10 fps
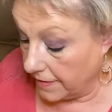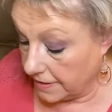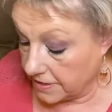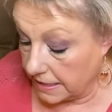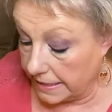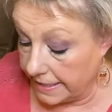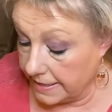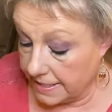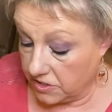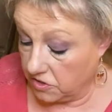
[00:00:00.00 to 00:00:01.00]
then to clean
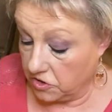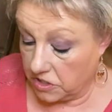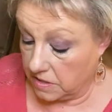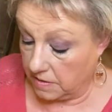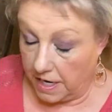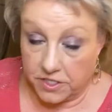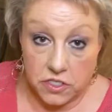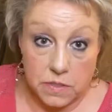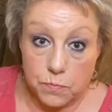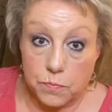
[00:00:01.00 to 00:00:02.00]
this, I
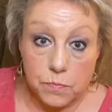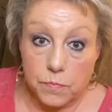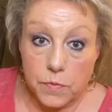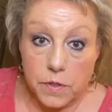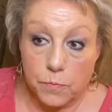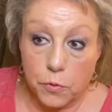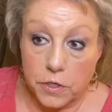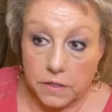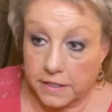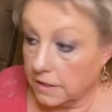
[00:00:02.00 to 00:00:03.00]
just put
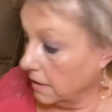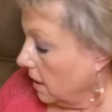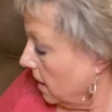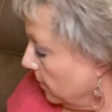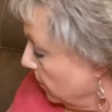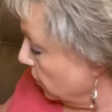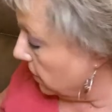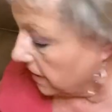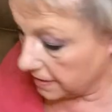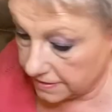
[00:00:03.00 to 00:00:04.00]
a little, put it
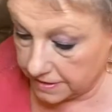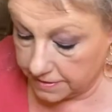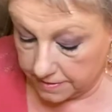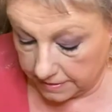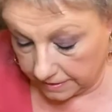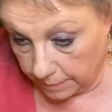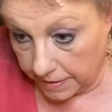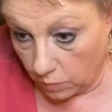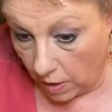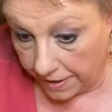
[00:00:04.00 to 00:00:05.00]
in a little bit
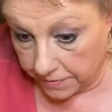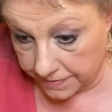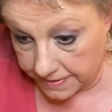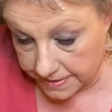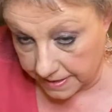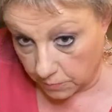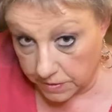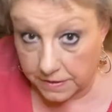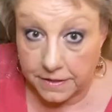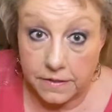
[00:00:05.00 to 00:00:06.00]
of water in the sink with
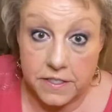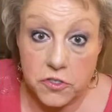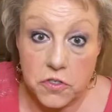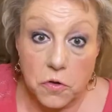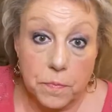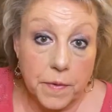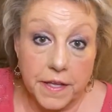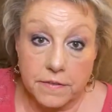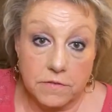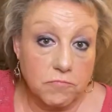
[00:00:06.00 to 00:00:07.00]
a little dish soap,
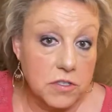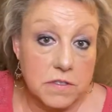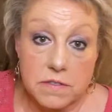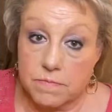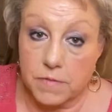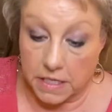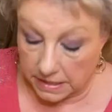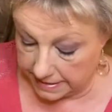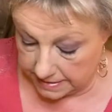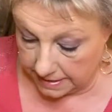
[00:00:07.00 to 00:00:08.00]
and just it
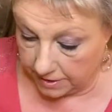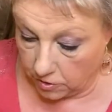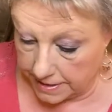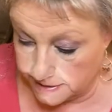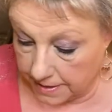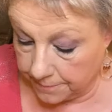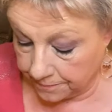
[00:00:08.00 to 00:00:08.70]
cleans like crazy.